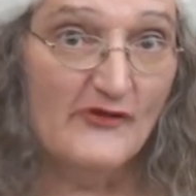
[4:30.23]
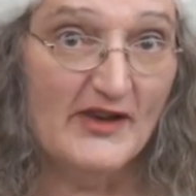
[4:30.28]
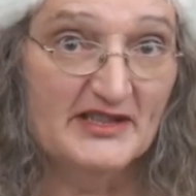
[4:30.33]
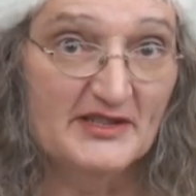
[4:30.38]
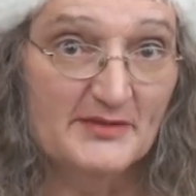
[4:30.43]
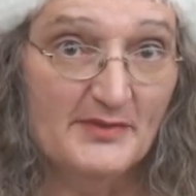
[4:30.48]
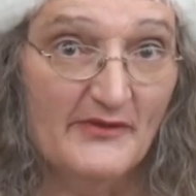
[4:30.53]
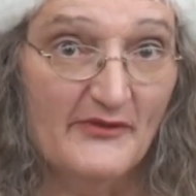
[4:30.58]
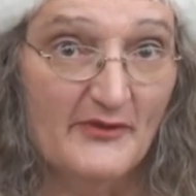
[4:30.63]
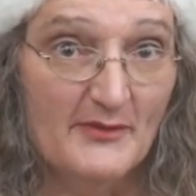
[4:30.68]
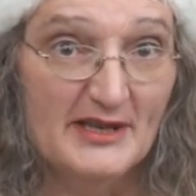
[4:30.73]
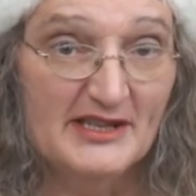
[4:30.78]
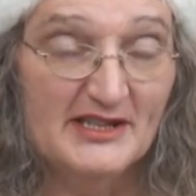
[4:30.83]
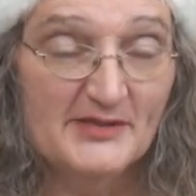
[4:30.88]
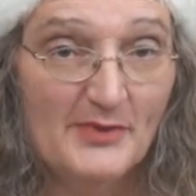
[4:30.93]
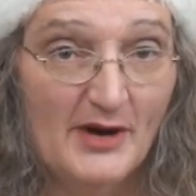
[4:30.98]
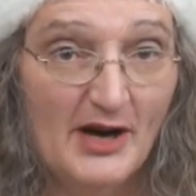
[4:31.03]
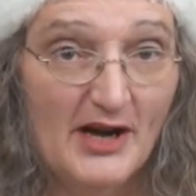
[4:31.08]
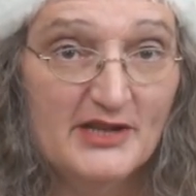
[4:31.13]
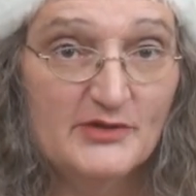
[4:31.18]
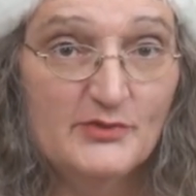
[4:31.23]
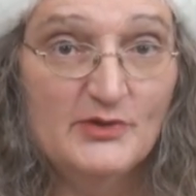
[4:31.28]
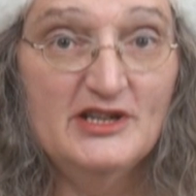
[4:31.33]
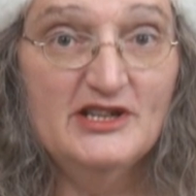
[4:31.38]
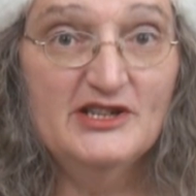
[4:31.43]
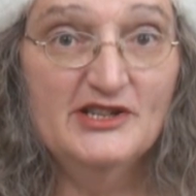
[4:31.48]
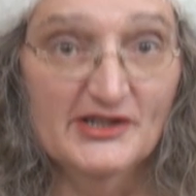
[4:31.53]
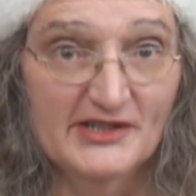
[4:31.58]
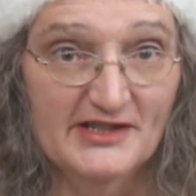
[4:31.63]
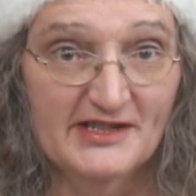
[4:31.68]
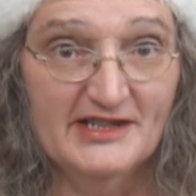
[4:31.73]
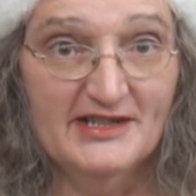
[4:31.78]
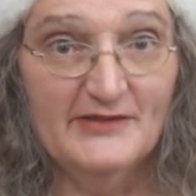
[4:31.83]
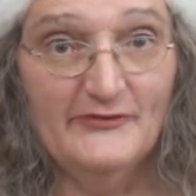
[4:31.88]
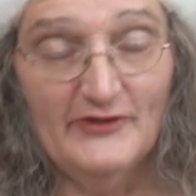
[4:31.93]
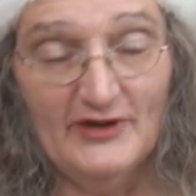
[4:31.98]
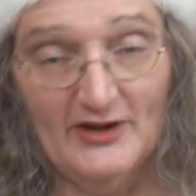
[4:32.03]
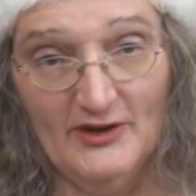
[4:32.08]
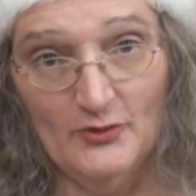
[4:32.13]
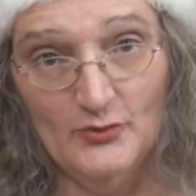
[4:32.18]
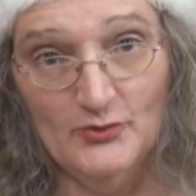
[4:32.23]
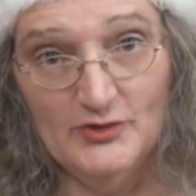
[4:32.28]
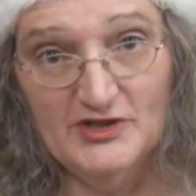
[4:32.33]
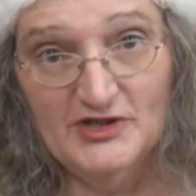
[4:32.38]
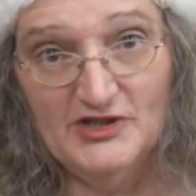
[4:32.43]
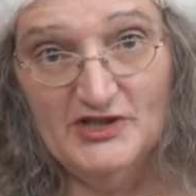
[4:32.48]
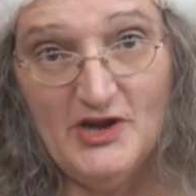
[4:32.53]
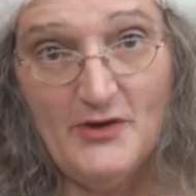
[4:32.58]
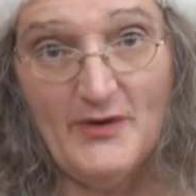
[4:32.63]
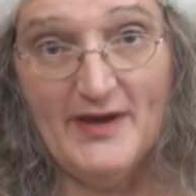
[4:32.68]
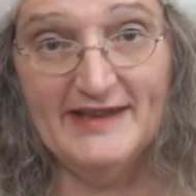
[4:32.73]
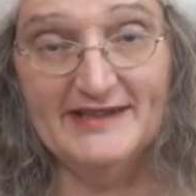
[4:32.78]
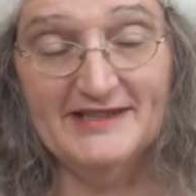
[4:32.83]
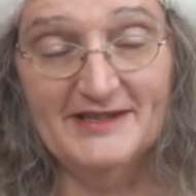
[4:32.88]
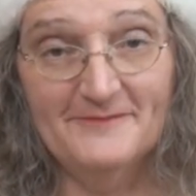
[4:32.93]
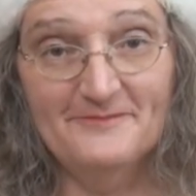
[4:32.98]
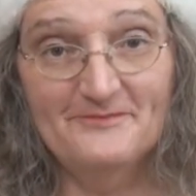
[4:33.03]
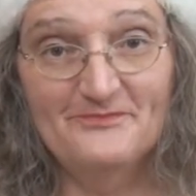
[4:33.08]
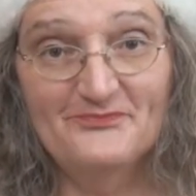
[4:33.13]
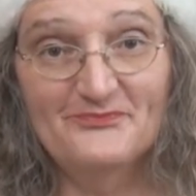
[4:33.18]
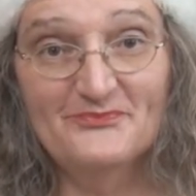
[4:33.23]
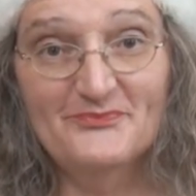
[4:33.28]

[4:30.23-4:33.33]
recipe for mince pies which doesn't include suet.